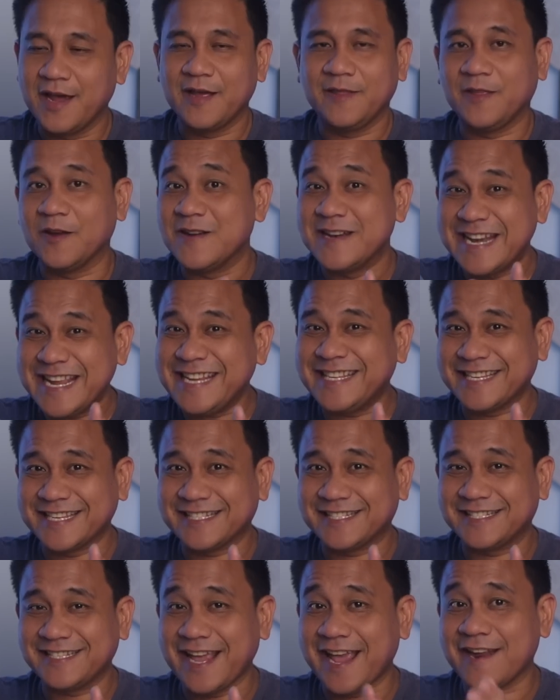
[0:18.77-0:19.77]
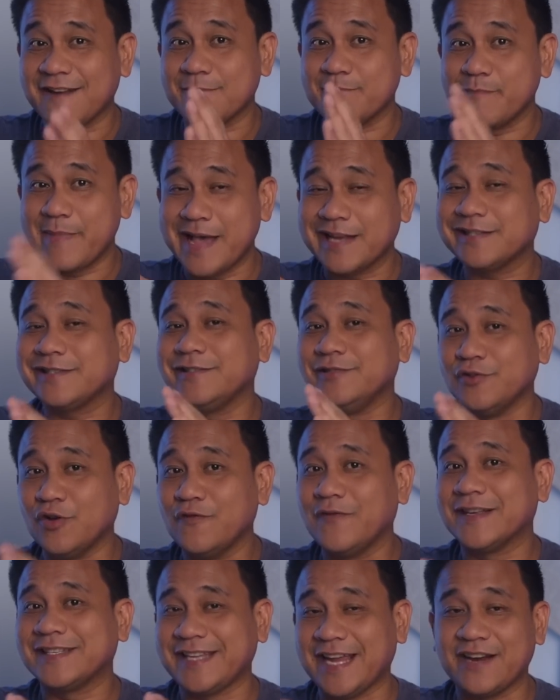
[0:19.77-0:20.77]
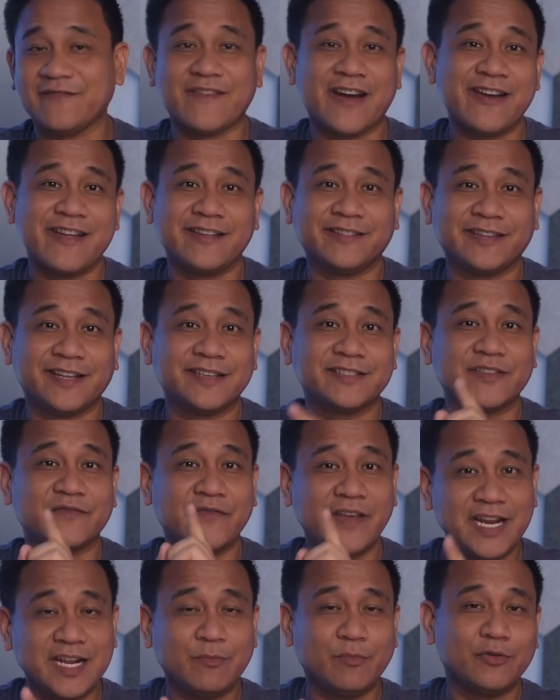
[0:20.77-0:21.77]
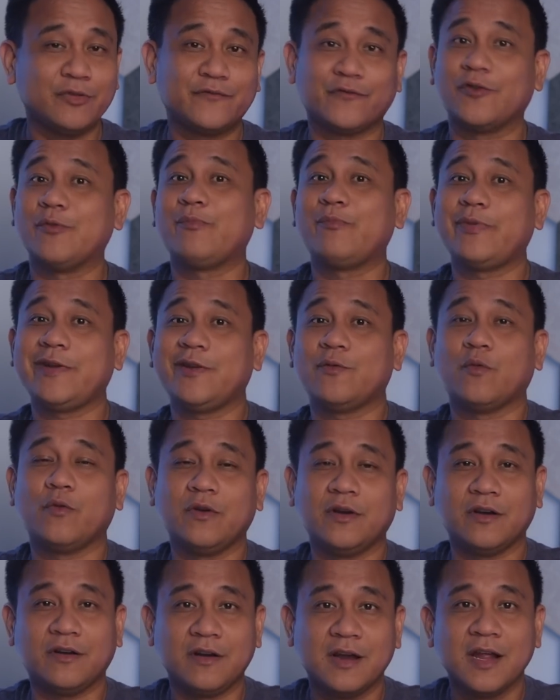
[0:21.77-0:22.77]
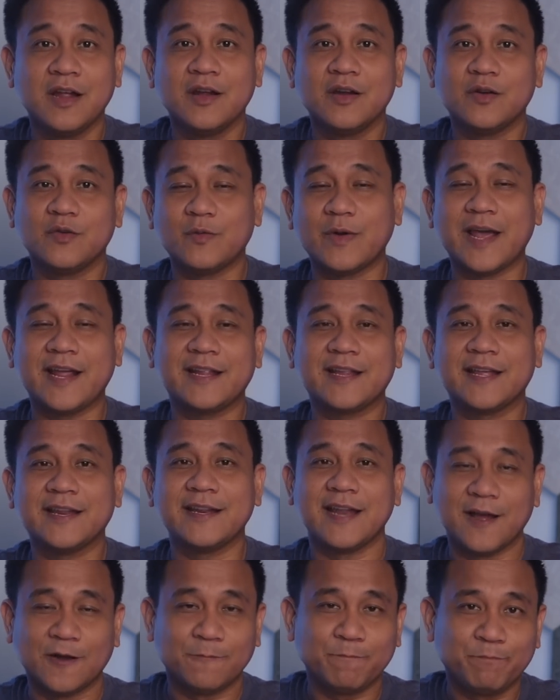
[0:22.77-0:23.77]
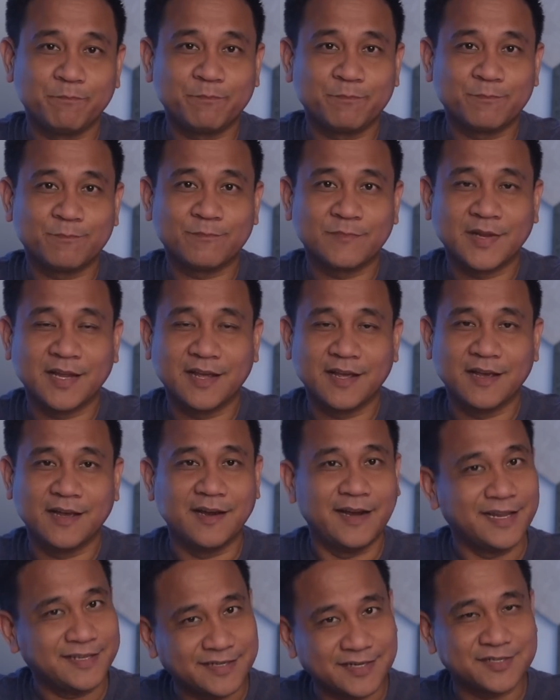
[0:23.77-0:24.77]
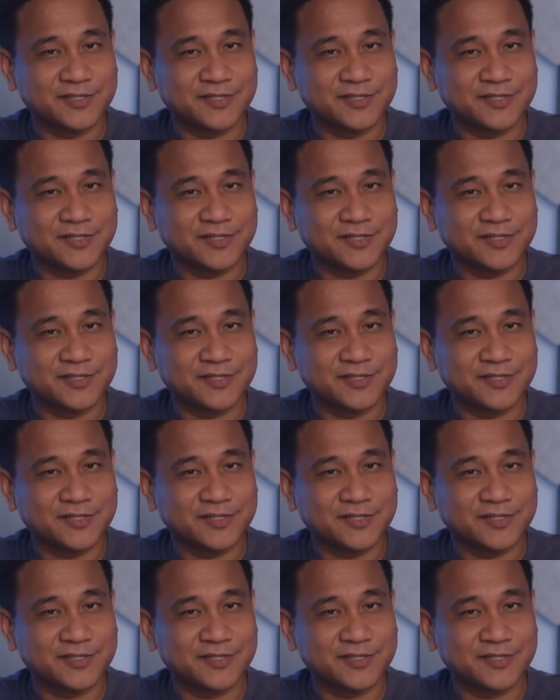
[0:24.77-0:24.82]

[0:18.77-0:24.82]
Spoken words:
their latest and best Nova 10 variant that is available for pre-order right now. Let's get